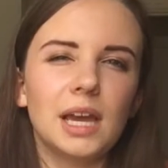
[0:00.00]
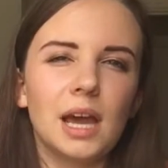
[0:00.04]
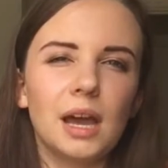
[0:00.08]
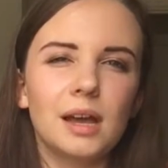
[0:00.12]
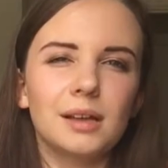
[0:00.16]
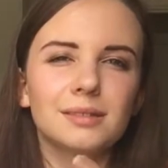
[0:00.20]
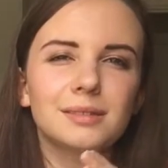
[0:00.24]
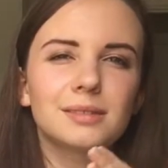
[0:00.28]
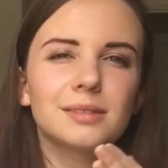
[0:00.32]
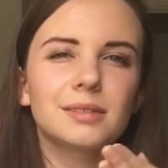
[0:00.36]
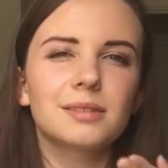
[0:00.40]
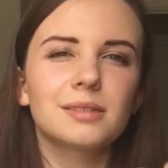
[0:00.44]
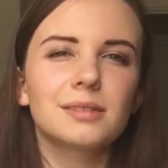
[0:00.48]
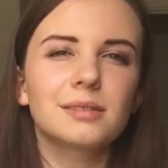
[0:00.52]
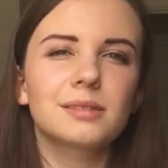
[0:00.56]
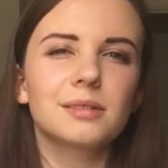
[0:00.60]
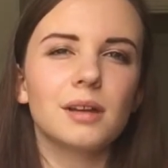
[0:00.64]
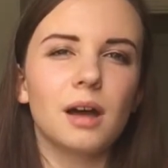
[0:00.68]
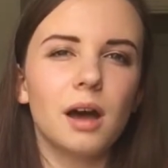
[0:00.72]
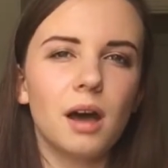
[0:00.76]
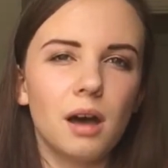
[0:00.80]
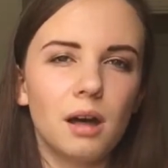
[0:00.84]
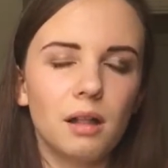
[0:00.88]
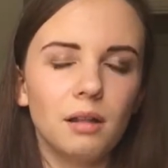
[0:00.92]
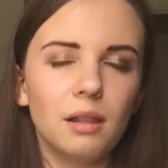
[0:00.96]
Han's
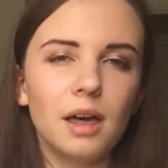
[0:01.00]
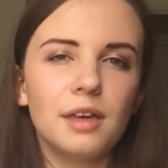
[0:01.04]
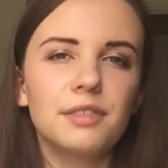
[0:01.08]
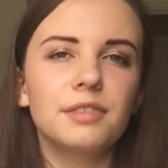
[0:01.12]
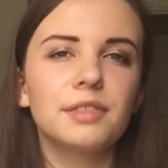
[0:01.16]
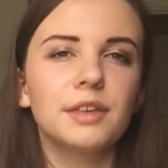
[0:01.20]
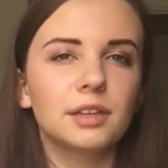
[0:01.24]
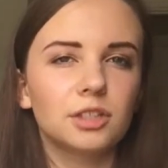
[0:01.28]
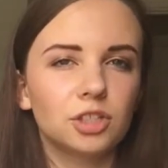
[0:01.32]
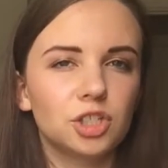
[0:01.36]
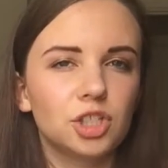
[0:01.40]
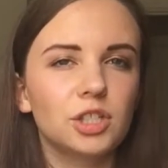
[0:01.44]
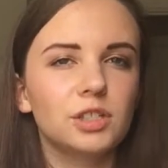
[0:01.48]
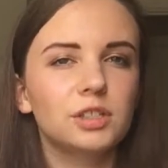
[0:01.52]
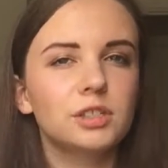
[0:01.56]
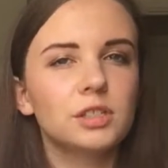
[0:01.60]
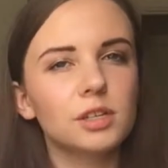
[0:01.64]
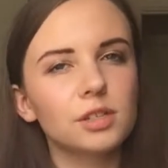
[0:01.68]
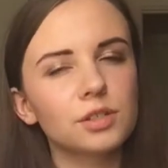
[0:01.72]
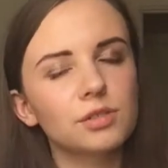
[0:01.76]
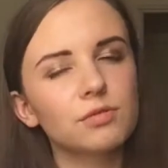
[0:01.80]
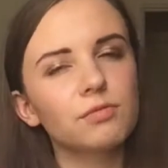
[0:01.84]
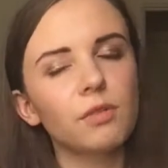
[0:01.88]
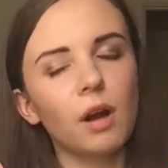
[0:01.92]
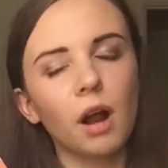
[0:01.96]
style. I think she
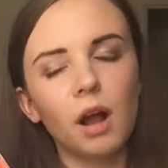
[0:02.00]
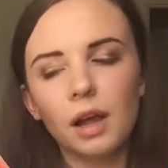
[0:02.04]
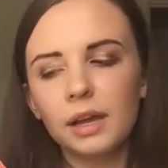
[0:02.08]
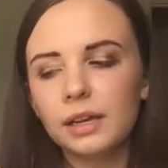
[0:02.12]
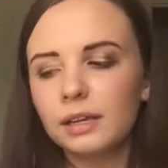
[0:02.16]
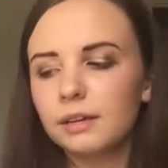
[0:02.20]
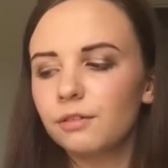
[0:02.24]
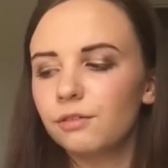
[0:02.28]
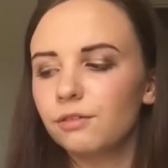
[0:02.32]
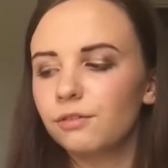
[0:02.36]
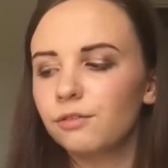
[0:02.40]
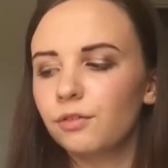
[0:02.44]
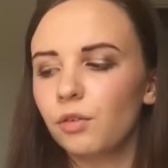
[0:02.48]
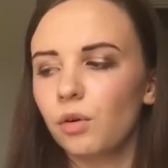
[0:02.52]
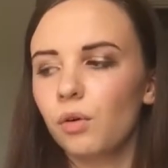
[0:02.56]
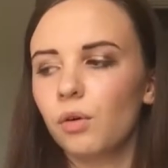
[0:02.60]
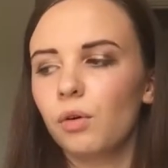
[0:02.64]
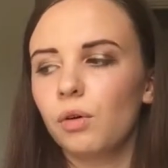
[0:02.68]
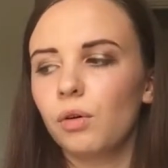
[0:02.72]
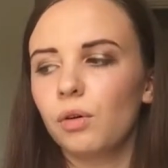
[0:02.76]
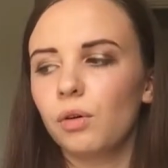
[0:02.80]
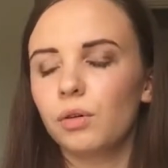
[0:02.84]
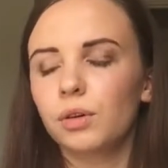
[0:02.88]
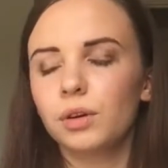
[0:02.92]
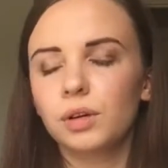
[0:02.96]
does write
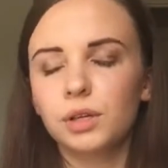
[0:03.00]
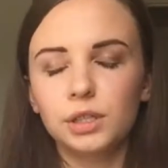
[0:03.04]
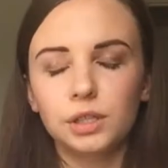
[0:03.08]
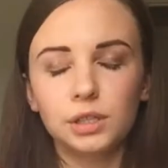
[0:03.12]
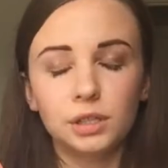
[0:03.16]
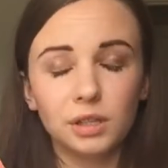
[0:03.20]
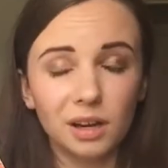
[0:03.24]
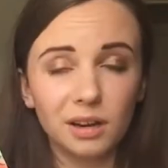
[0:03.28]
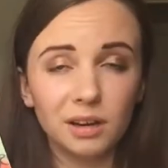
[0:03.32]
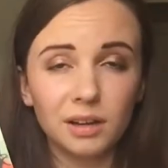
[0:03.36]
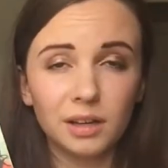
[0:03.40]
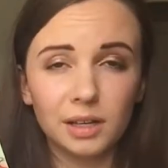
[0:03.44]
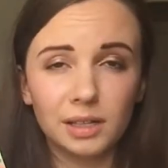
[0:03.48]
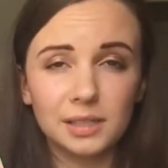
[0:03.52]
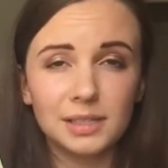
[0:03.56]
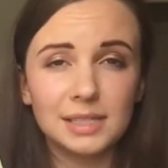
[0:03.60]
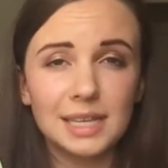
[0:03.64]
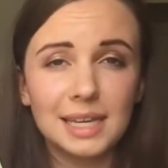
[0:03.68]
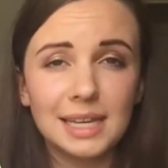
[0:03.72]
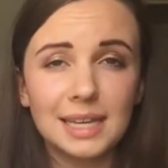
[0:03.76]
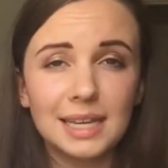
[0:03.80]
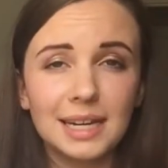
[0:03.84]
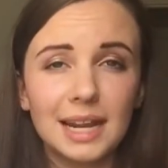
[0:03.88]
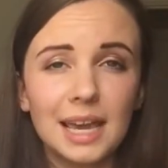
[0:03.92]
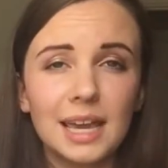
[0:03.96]
for younger
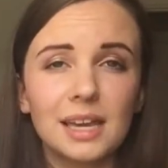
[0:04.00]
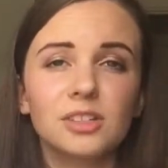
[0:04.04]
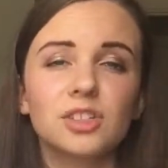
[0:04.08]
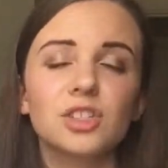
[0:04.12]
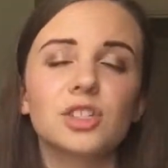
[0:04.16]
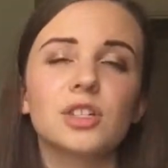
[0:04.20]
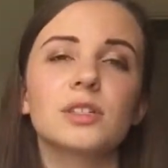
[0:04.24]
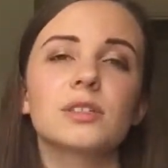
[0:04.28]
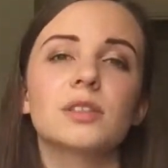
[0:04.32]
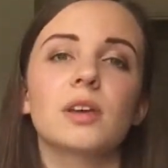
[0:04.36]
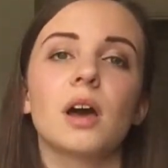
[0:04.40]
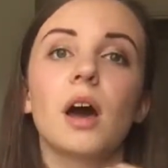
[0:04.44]
teenagers.